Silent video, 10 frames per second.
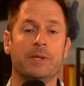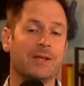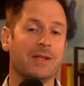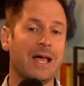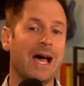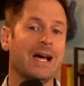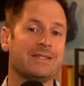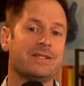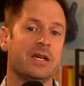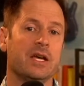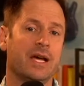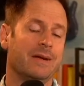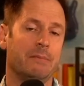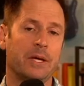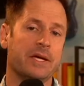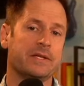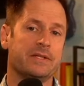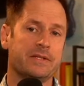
The last and biggest,